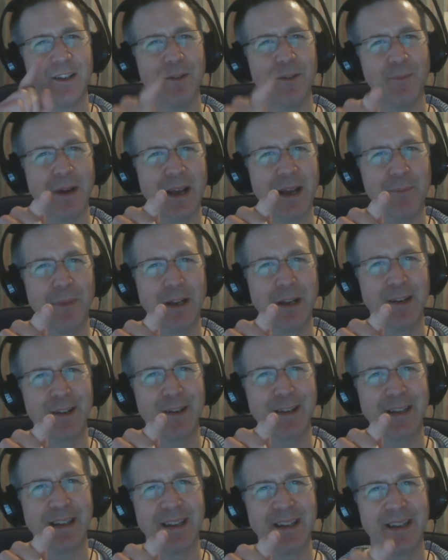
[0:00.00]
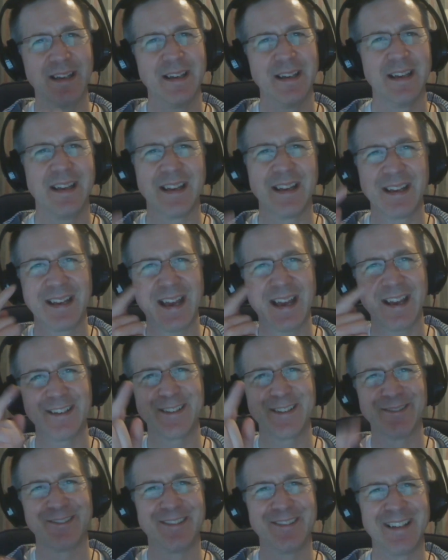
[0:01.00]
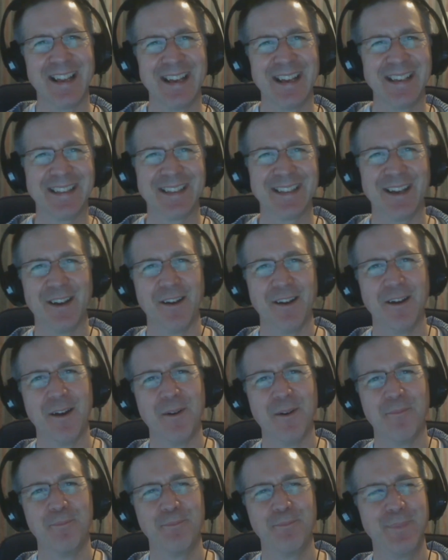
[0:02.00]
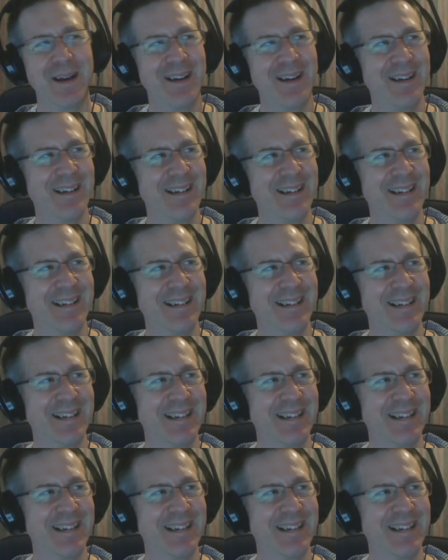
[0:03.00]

You might be lucky. Catch you all later. Bye.